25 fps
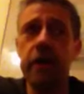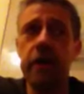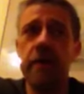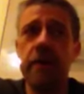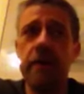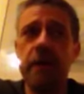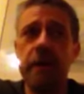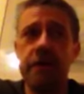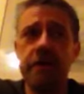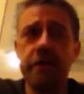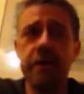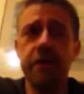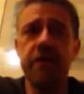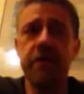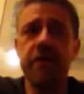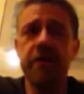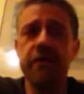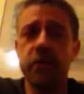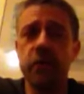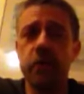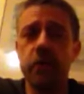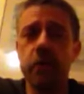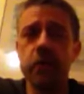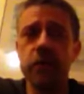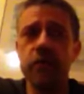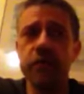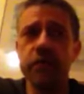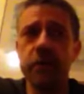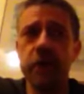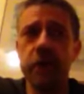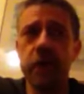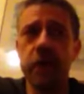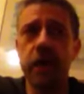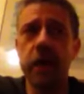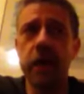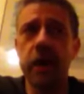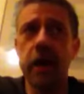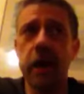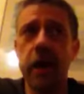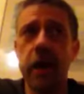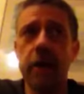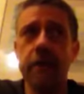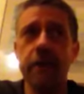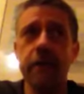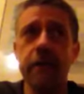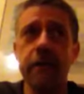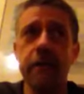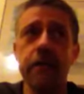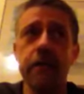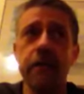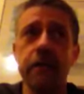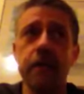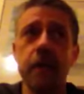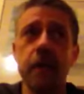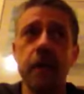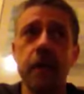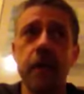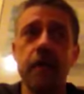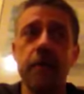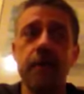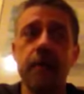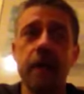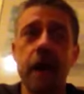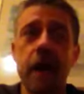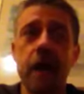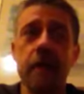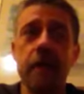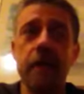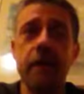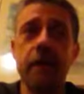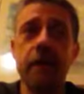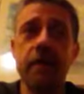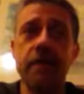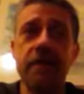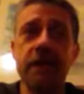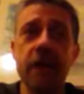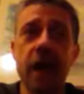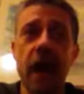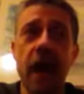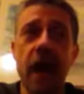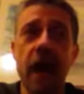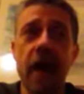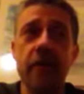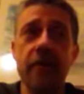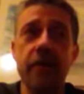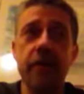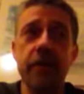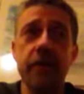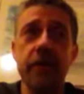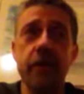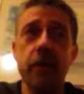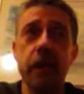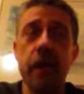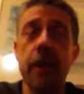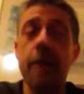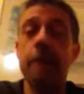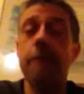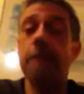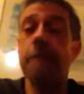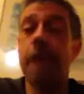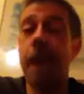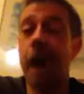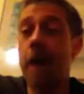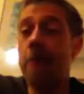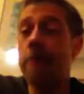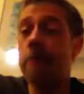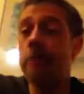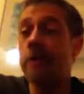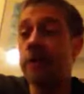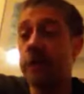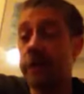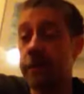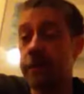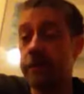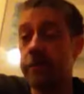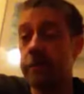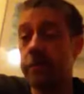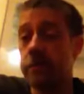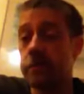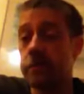they're very forceful in claiming there is an ethical imperative